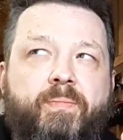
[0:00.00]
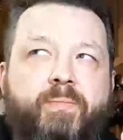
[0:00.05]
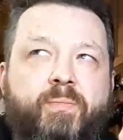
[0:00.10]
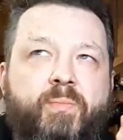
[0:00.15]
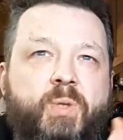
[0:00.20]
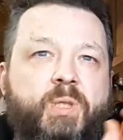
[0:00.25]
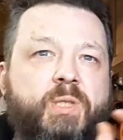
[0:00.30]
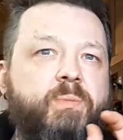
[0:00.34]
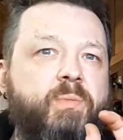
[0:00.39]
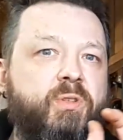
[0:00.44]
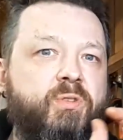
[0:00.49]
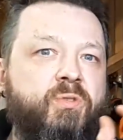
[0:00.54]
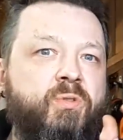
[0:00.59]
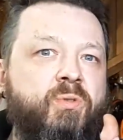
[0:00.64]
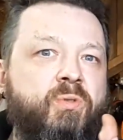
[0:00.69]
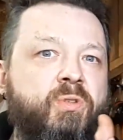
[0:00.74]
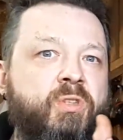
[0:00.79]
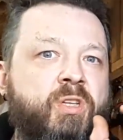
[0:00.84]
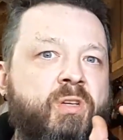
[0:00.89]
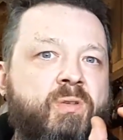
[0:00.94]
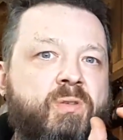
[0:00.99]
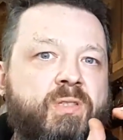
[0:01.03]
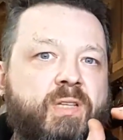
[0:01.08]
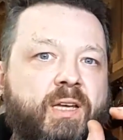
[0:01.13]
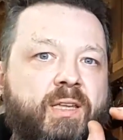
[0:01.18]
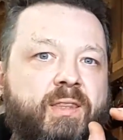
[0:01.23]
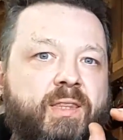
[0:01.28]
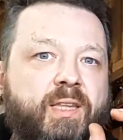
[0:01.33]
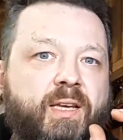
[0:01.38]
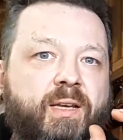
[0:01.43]
pretty much all use,
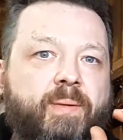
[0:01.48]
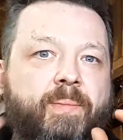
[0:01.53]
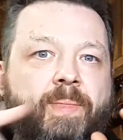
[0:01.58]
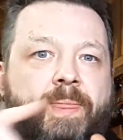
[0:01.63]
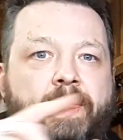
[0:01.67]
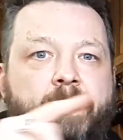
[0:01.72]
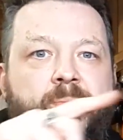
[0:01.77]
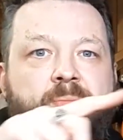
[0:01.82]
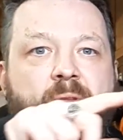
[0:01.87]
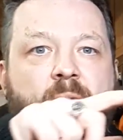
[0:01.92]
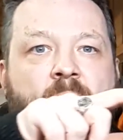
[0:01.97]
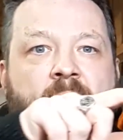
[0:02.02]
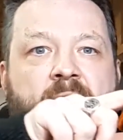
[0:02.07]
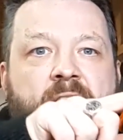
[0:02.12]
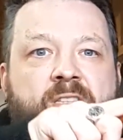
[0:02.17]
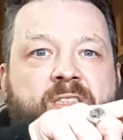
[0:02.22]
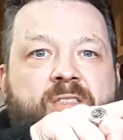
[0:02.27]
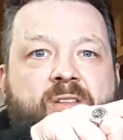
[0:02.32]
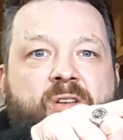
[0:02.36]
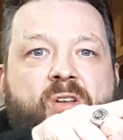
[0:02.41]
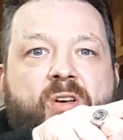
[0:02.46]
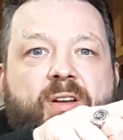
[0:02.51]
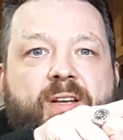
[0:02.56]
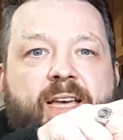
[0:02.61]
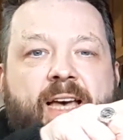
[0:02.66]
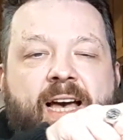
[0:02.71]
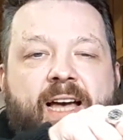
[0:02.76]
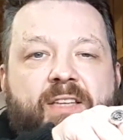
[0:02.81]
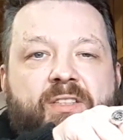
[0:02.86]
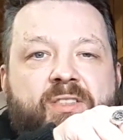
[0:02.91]
I think, where the slot
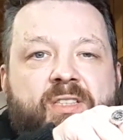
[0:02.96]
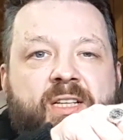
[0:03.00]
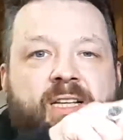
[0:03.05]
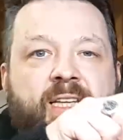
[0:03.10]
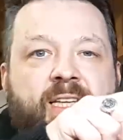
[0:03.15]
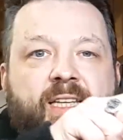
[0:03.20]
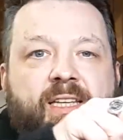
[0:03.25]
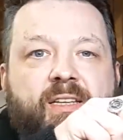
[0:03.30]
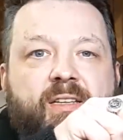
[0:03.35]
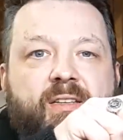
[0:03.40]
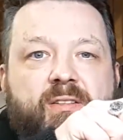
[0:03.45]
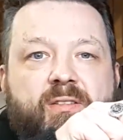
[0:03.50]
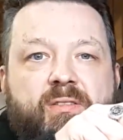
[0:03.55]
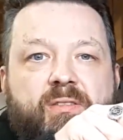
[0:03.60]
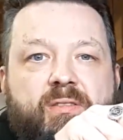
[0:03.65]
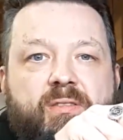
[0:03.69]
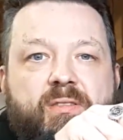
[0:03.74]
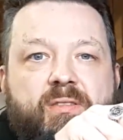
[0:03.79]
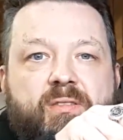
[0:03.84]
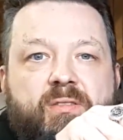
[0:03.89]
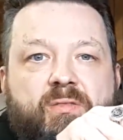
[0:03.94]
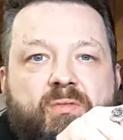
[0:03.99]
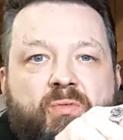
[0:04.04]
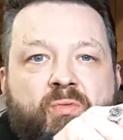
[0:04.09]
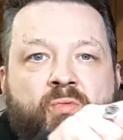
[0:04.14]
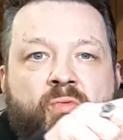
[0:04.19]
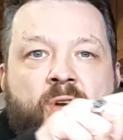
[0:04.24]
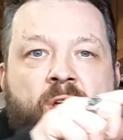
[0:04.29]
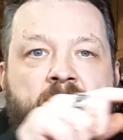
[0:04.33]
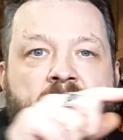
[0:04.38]
actually
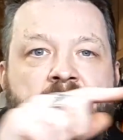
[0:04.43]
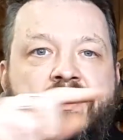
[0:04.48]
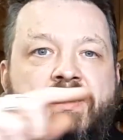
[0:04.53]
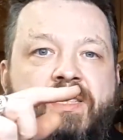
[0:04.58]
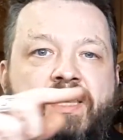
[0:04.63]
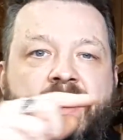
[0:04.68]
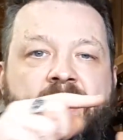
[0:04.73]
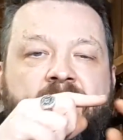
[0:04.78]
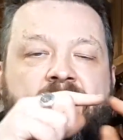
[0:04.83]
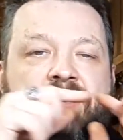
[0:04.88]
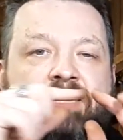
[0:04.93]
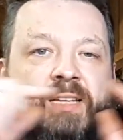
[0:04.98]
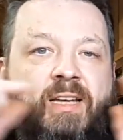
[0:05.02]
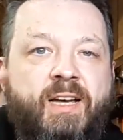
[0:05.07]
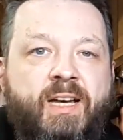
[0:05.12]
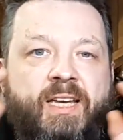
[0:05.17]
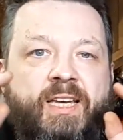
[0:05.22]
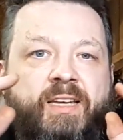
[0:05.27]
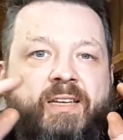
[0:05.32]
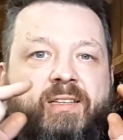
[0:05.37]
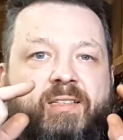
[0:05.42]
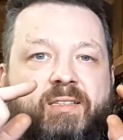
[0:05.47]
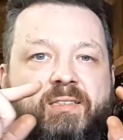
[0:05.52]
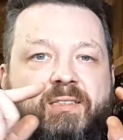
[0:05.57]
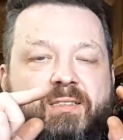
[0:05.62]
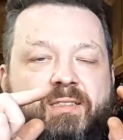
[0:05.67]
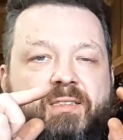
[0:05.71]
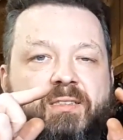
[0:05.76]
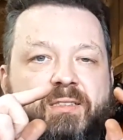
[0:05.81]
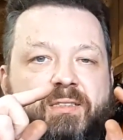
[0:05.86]
runs the entire
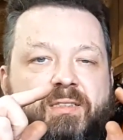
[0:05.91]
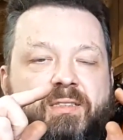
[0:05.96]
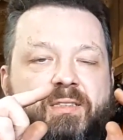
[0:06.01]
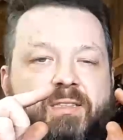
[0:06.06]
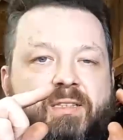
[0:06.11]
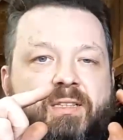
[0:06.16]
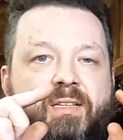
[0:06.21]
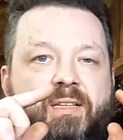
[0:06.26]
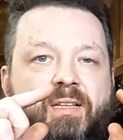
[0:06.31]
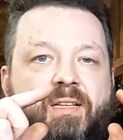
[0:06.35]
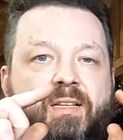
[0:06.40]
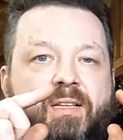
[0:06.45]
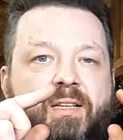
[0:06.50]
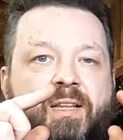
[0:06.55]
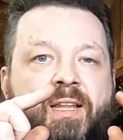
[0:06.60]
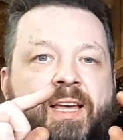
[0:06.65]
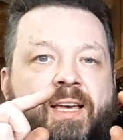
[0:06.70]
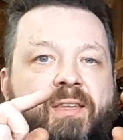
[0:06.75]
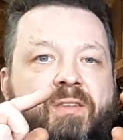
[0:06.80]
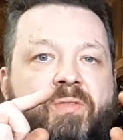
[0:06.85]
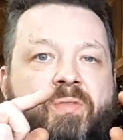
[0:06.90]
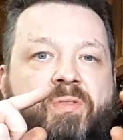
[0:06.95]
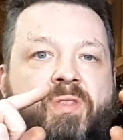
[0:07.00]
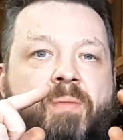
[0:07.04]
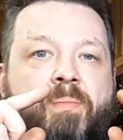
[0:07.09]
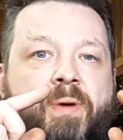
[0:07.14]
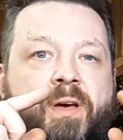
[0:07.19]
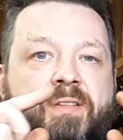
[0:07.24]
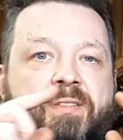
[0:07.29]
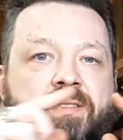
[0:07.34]
length of the
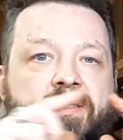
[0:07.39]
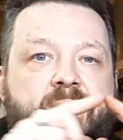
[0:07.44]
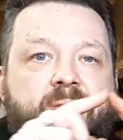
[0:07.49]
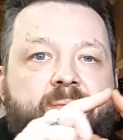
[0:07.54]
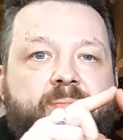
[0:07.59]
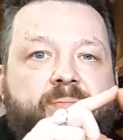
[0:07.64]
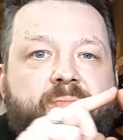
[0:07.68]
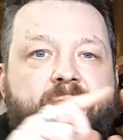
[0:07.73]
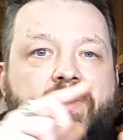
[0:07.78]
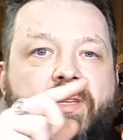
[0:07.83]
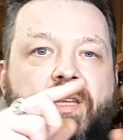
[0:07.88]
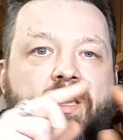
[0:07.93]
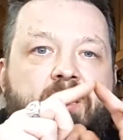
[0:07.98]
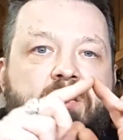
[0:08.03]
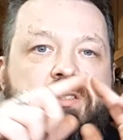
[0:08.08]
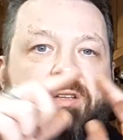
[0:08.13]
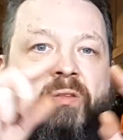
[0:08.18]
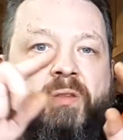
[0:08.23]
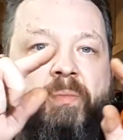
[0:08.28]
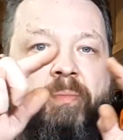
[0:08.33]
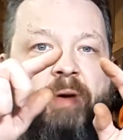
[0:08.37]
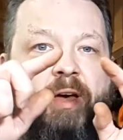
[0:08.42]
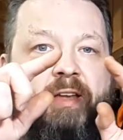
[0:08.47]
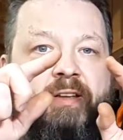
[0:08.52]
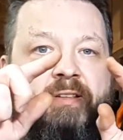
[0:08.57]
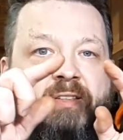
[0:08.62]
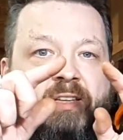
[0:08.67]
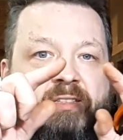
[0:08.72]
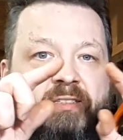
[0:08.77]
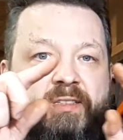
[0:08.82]
button. So the
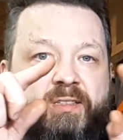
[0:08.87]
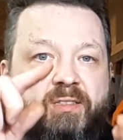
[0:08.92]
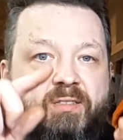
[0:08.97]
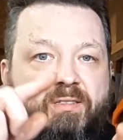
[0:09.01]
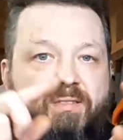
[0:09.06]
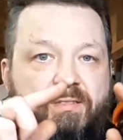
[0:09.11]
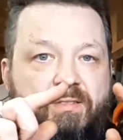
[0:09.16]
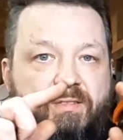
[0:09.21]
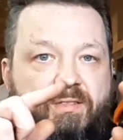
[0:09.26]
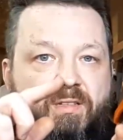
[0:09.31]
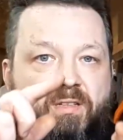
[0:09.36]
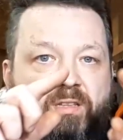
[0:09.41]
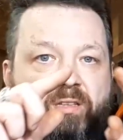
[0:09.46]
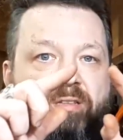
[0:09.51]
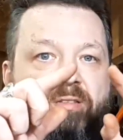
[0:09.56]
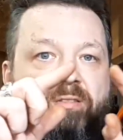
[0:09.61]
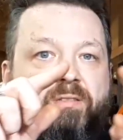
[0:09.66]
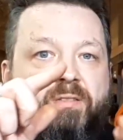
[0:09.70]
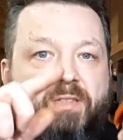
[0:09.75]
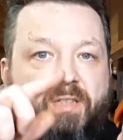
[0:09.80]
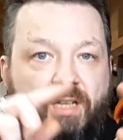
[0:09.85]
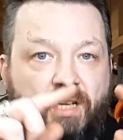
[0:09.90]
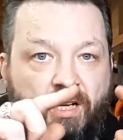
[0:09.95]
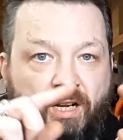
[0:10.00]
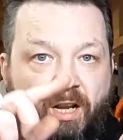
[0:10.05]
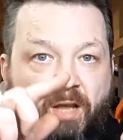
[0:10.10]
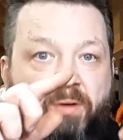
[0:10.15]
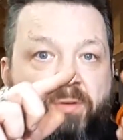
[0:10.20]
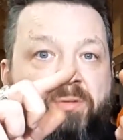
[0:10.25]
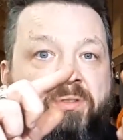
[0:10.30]
button doesn't
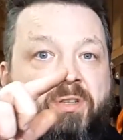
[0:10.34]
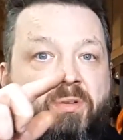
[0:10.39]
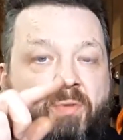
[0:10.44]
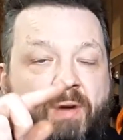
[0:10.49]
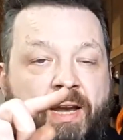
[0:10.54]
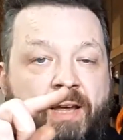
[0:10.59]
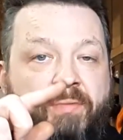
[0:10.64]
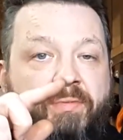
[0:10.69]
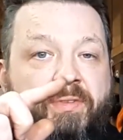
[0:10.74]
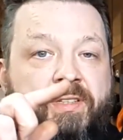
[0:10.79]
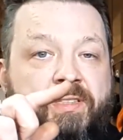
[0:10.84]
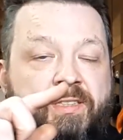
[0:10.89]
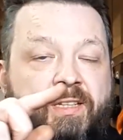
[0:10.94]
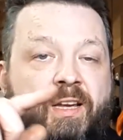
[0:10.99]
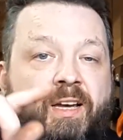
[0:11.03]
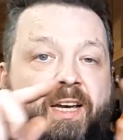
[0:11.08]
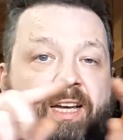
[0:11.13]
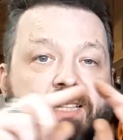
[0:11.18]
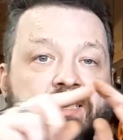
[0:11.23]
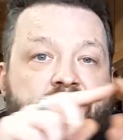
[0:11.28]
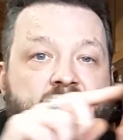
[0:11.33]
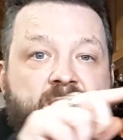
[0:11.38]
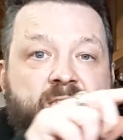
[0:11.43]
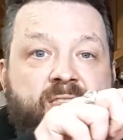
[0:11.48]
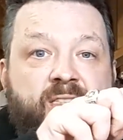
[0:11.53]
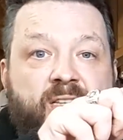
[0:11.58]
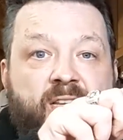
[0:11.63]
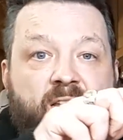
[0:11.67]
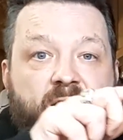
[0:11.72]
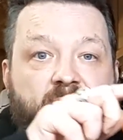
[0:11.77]
close around the sides.
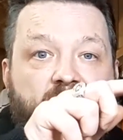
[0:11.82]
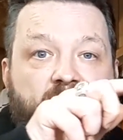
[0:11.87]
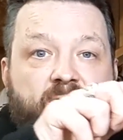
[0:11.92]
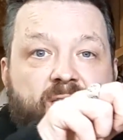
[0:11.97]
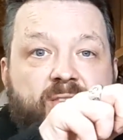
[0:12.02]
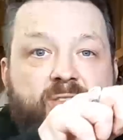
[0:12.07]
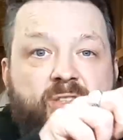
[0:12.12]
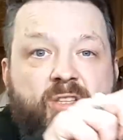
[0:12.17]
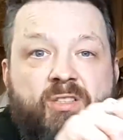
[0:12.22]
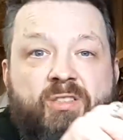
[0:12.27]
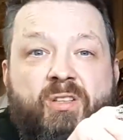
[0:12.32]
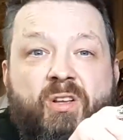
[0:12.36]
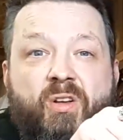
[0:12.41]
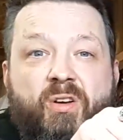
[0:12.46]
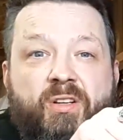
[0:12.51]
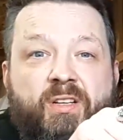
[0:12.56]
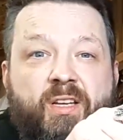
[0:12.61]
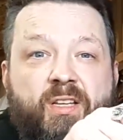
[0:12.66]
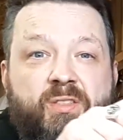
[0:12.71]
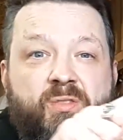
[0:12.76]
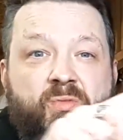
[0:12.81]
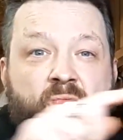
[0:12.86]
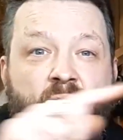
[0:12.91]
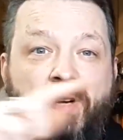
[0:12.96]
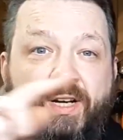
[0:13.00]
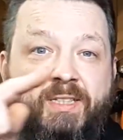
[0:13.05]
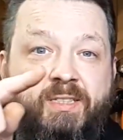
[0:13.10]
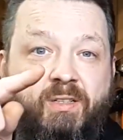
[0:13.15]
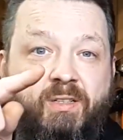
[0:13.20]
The slot cuts right